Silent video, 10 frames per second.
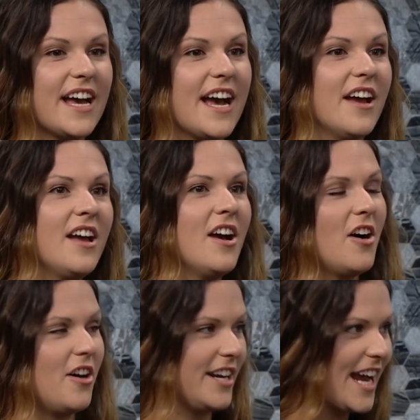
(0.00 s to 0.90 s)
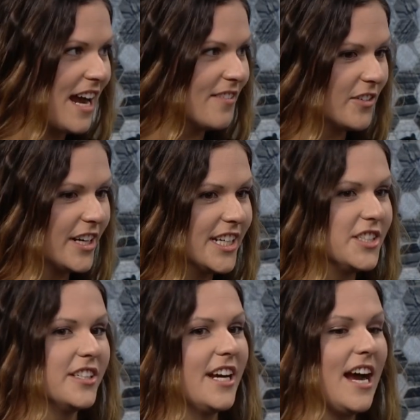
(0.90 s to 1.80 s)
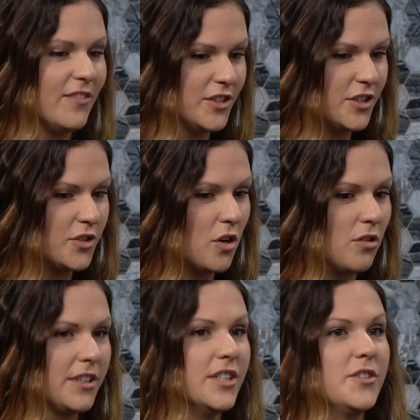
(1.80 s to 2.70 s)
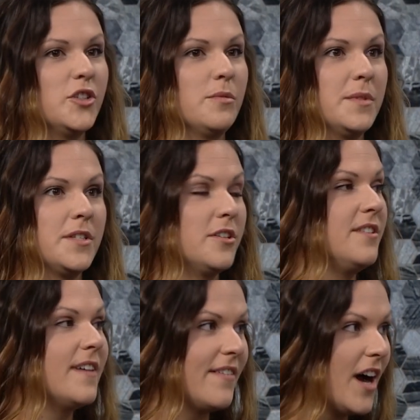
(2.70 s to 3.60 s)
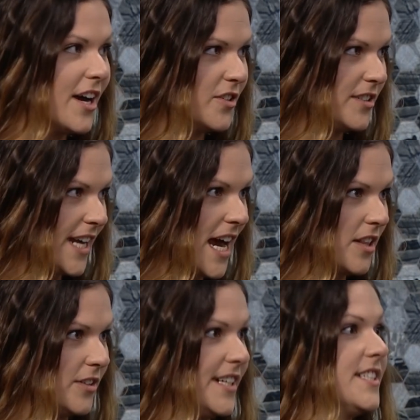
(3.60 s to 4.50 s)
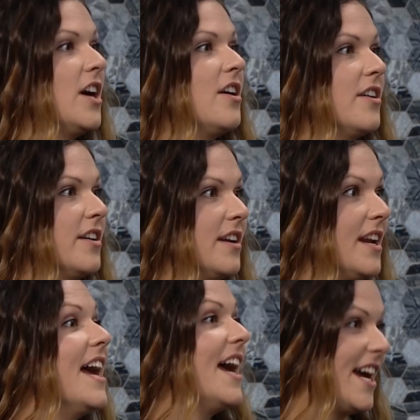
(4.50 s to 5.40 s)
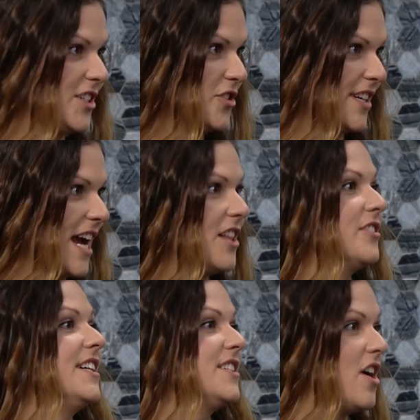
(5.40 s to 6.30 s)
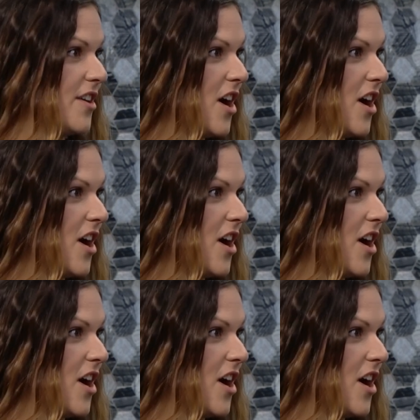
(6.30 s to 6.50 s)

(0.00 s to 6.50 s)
that on average, the average adult consumes 3,500 calories. Extra on, calories. Extra calories on